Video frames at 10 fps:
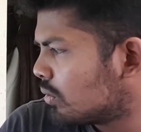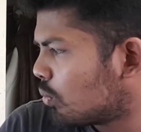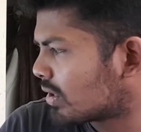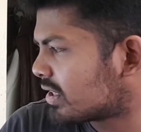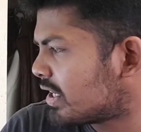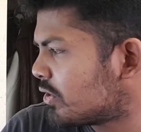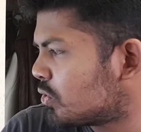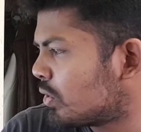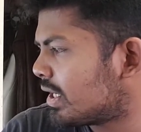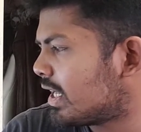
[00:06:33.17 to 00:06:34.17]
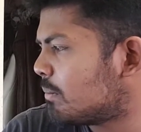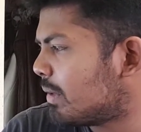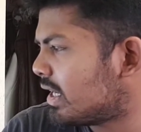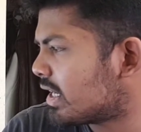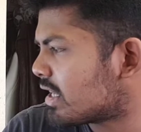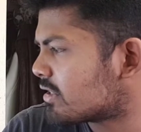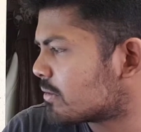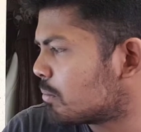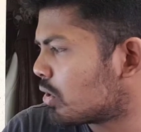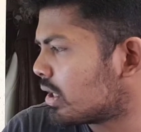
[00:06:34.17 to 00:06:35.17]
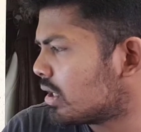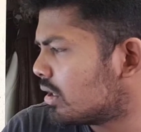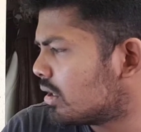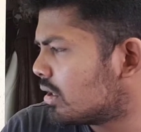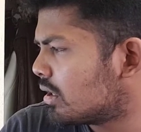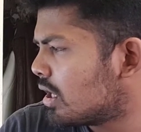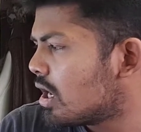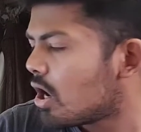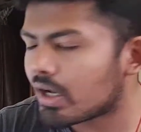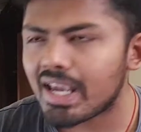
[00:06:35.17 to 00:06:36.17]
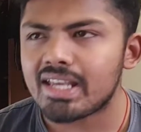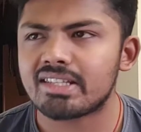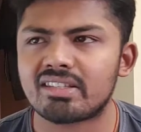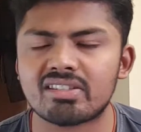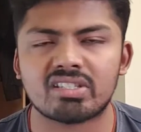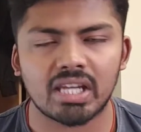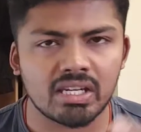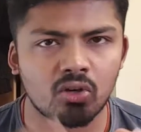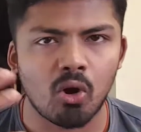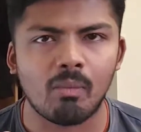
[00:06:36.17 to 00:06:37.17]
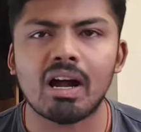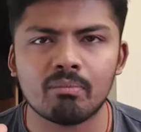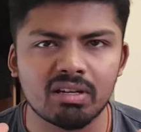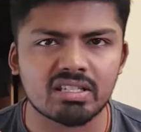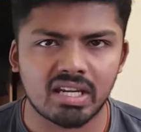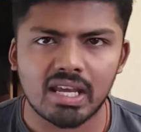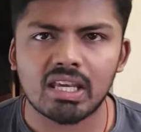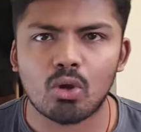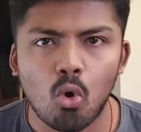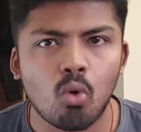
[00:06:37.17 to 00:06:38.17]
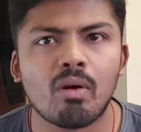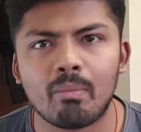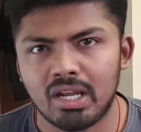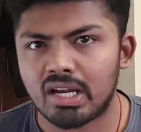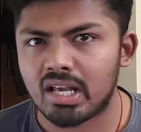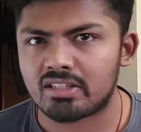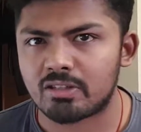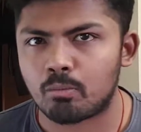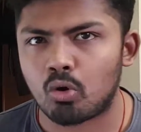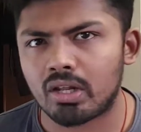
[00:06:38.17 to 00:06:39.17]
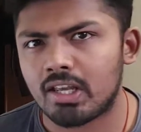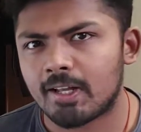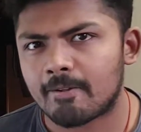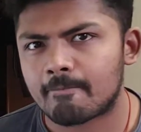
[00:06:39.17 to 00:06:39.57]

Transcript: What are you doing in Meliodas' body? Okay, is this Ten Commandments taking over Meliodas' body?